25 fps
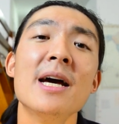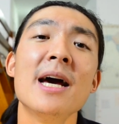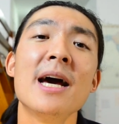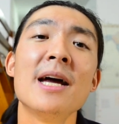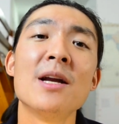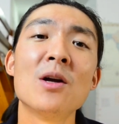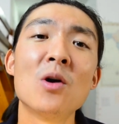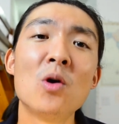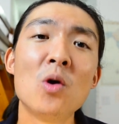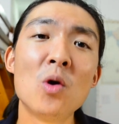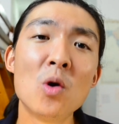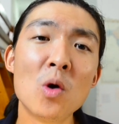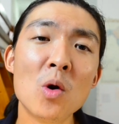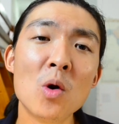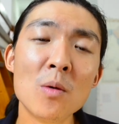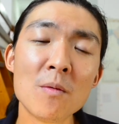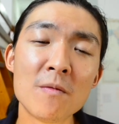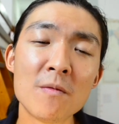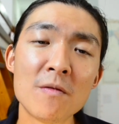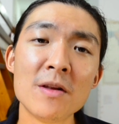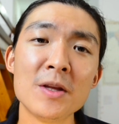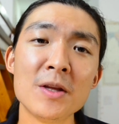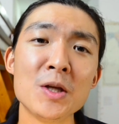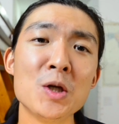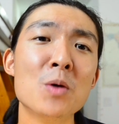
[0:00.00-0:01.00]
and
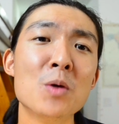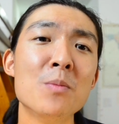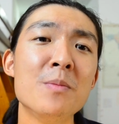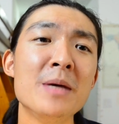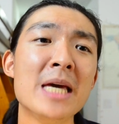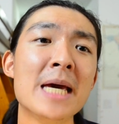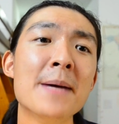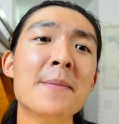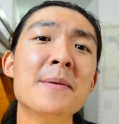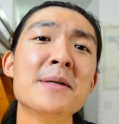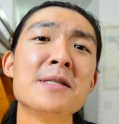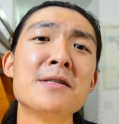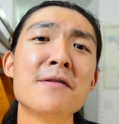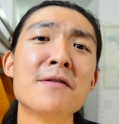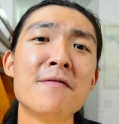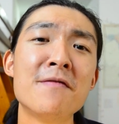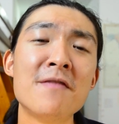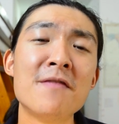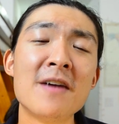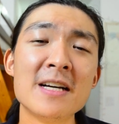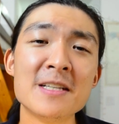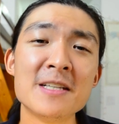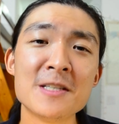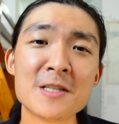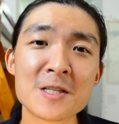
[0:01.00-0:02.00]
hopefully you'll be able to
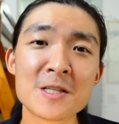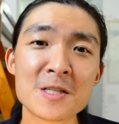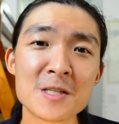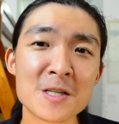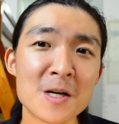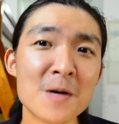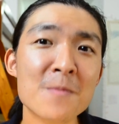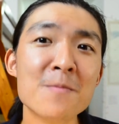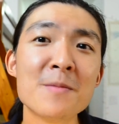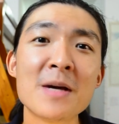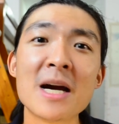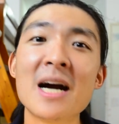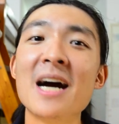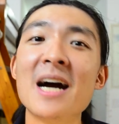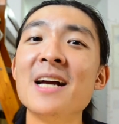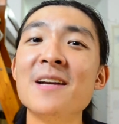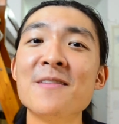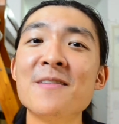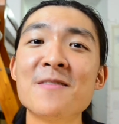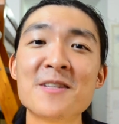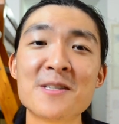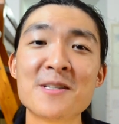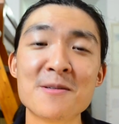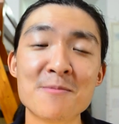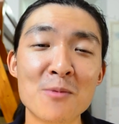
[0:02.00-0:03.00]
find some kind
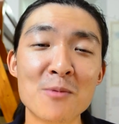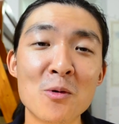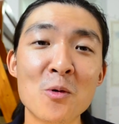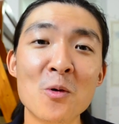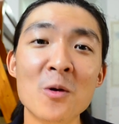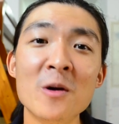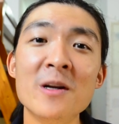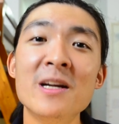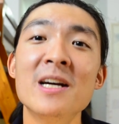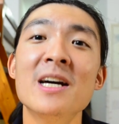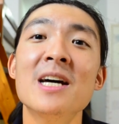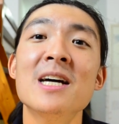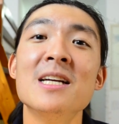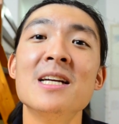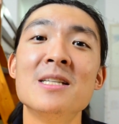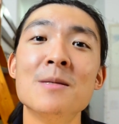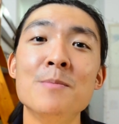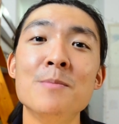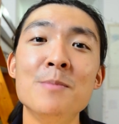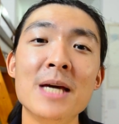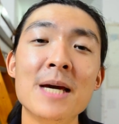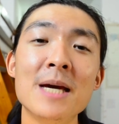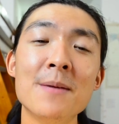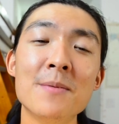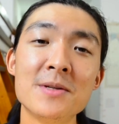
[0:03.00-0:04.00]
of support to
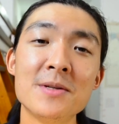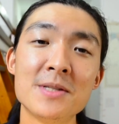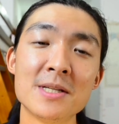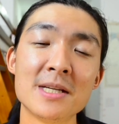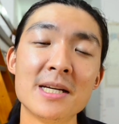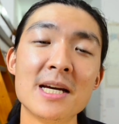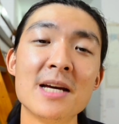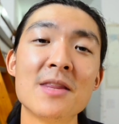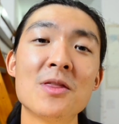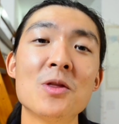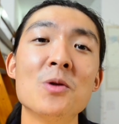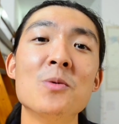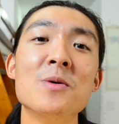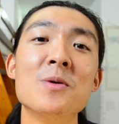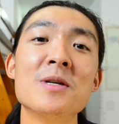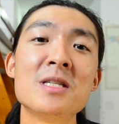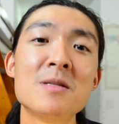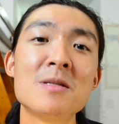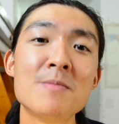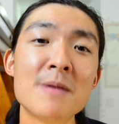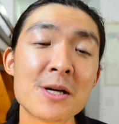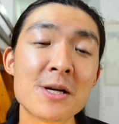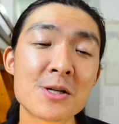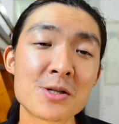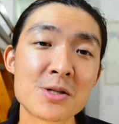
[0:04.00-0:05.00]
be able to get through,
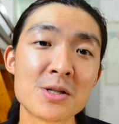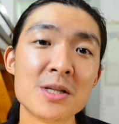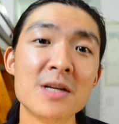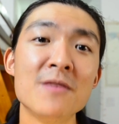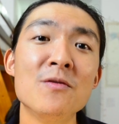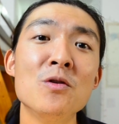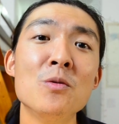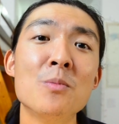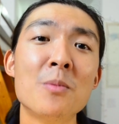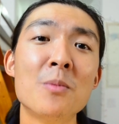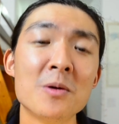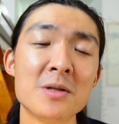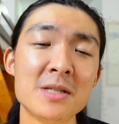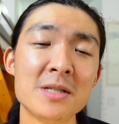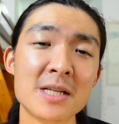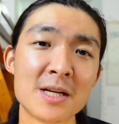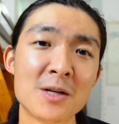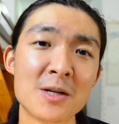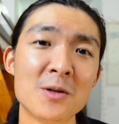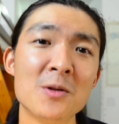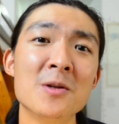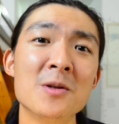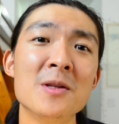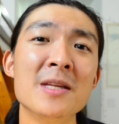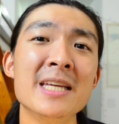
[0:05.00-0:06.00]
especially if you
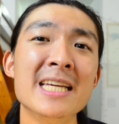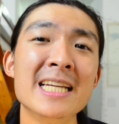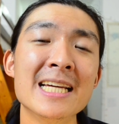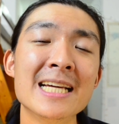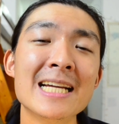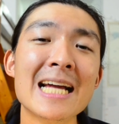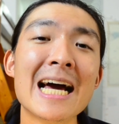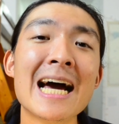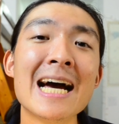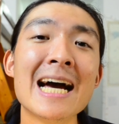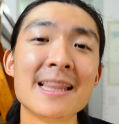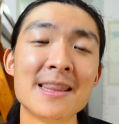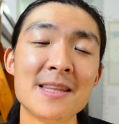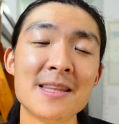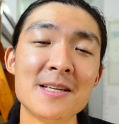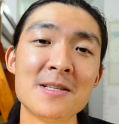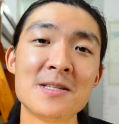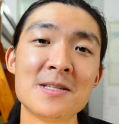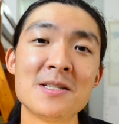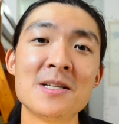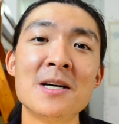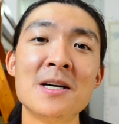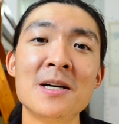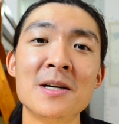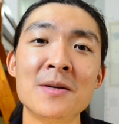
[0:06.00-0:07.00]
particularly need it at
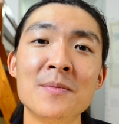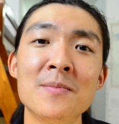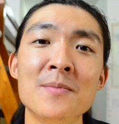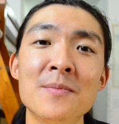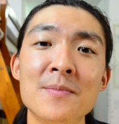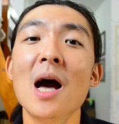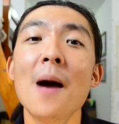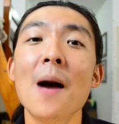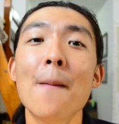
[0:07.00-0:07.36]
this time.